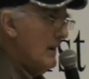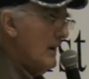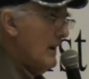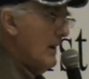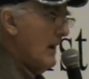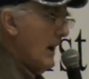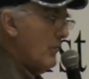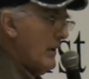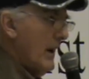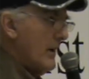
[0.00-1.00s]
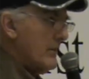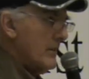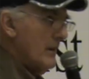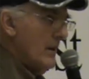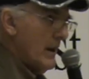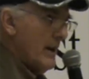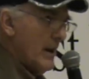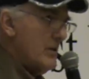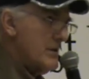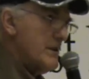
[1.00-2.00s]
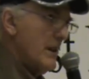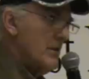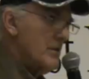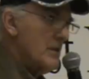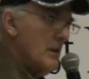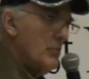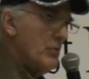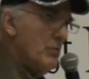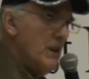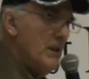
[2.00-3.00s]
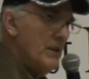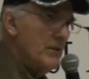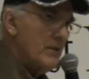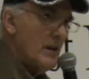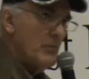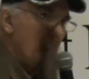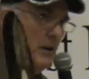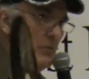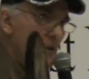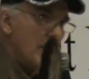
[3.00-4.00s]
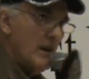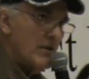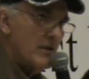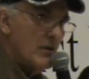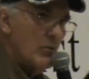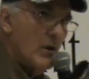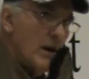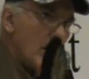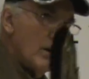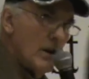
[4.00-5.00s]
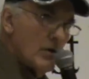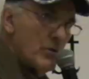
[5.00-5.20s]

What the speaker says: I would ask, like I understand there's a couple of meetings coming up in the next little while